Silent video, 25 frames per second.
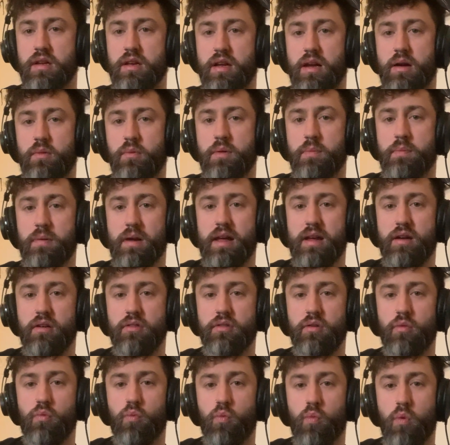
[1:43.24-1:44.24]
And we play
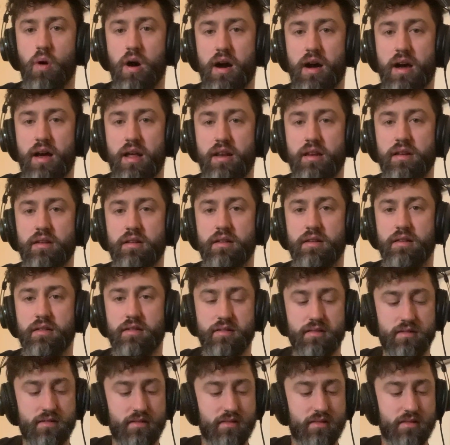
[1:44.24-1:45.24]
on the 1
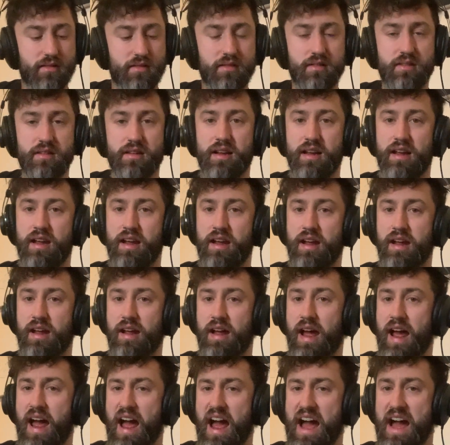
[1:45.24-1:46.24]

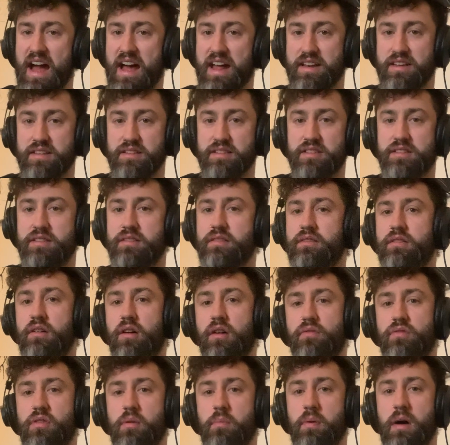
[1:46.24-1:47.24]

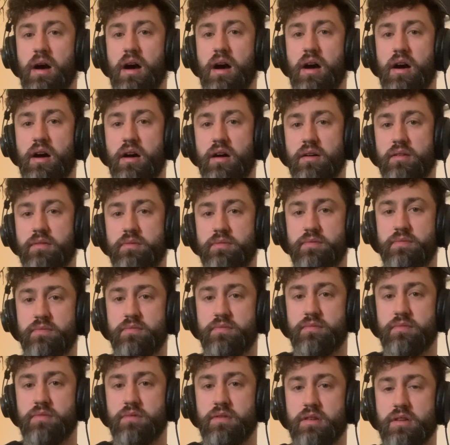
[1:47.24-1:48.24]
and of the bar.
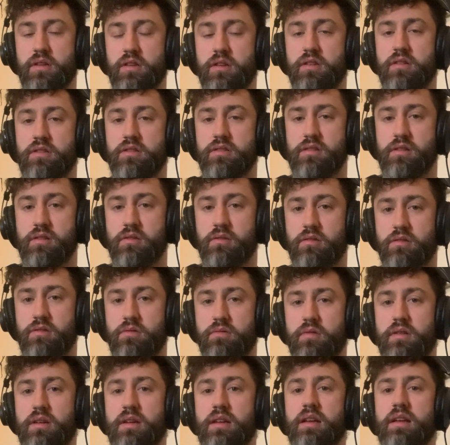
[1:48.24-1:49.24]
So
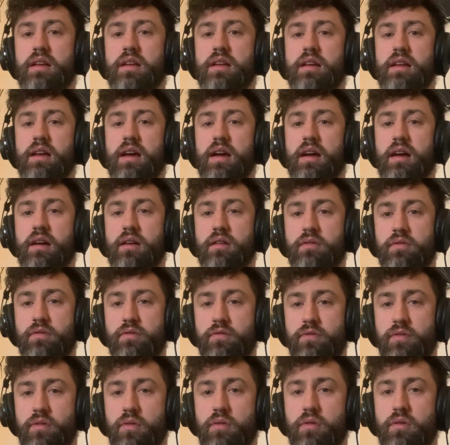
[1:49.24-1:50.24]
3 and
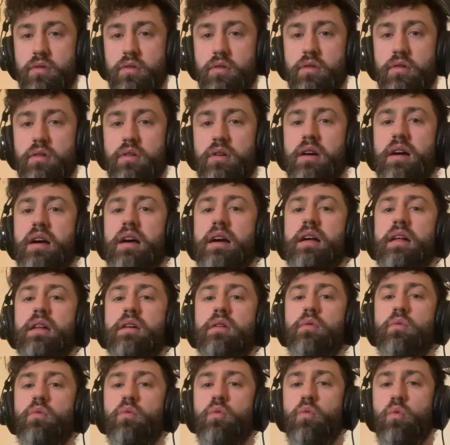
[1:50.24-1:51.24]
4
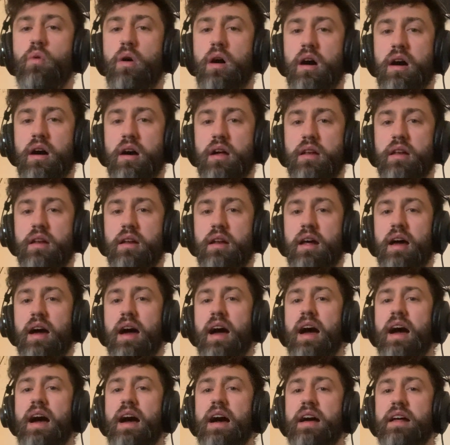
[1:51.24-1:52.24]
and 1
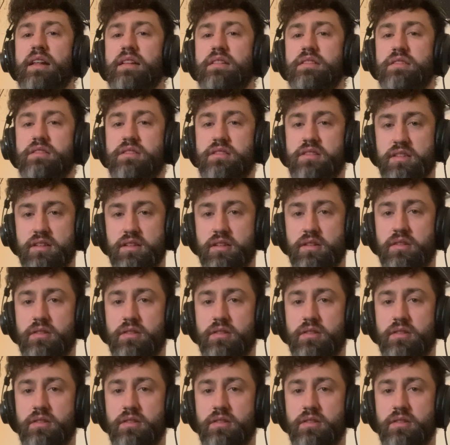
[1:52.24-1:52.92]
and 2